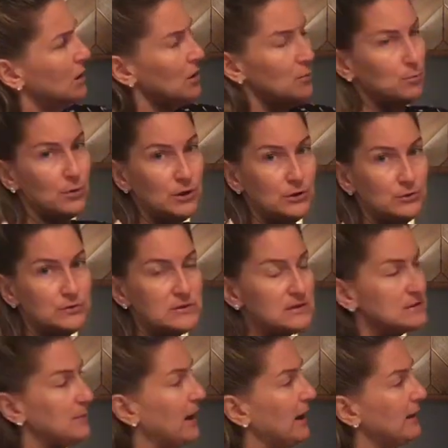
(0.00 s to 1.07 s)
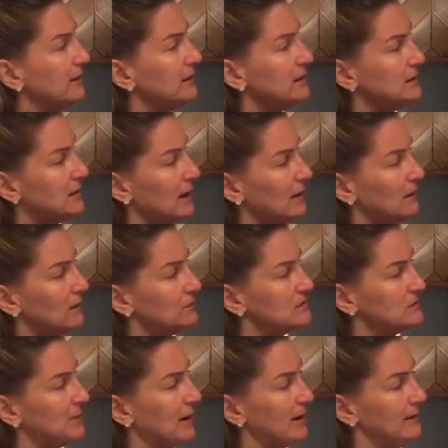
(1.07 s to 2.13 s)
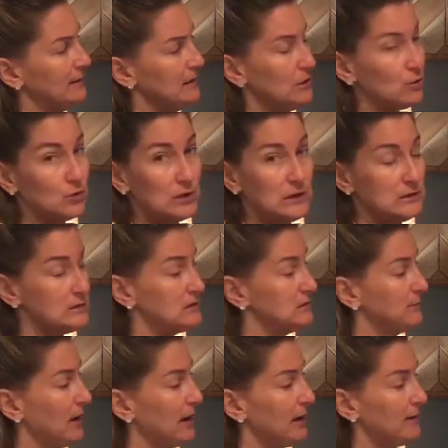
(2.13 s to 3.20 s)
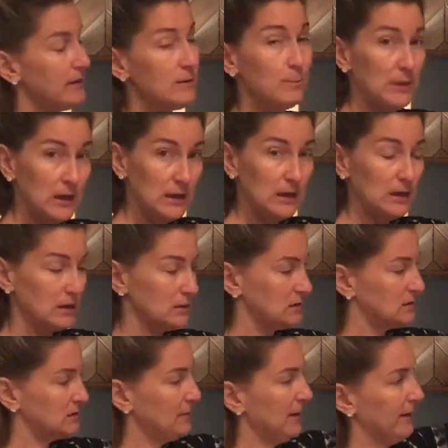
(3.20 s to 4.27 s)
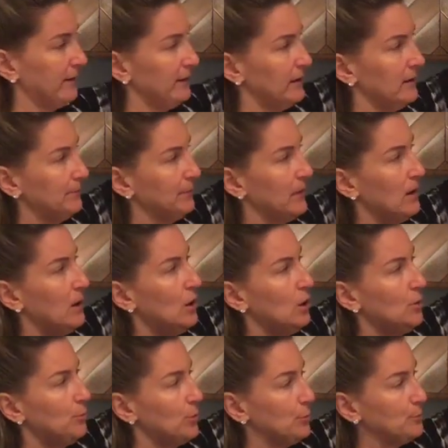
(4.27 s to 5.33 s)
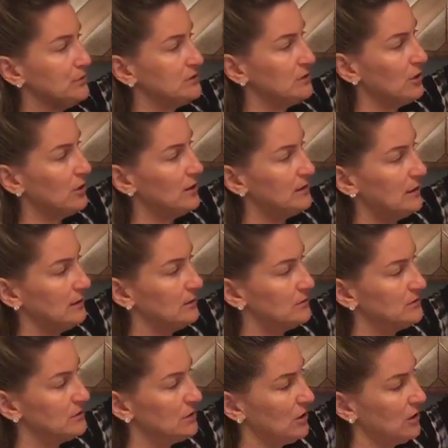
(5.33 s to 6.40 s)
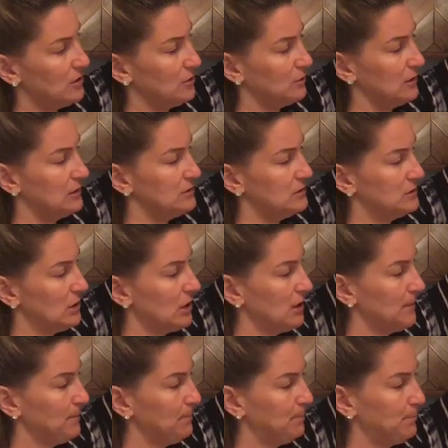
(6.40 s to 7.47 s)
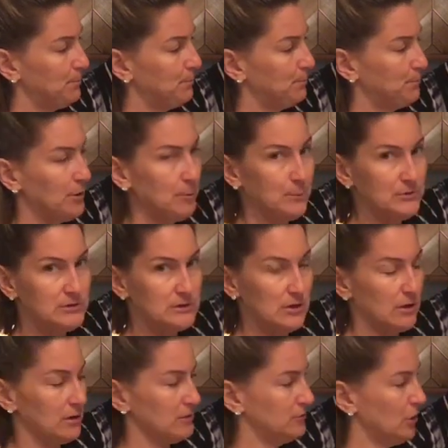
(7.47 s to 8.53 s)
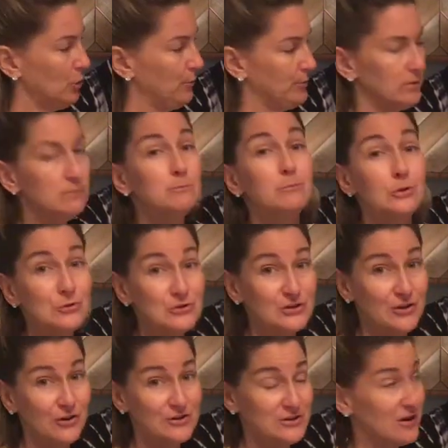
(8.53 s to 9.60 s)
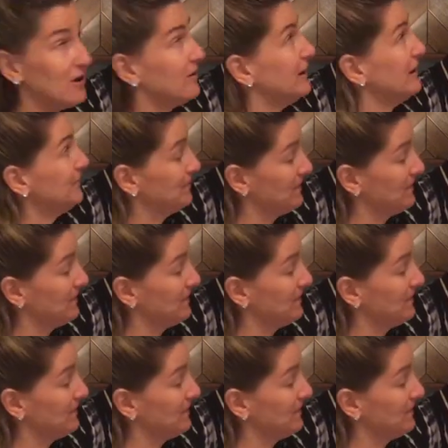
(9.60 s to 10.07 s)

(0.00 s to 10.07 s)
Blue smiley, yellow smiley, green smiley, pink smiley. Purple star, yellow star, green star, purple star. Nope, blue star, sorry.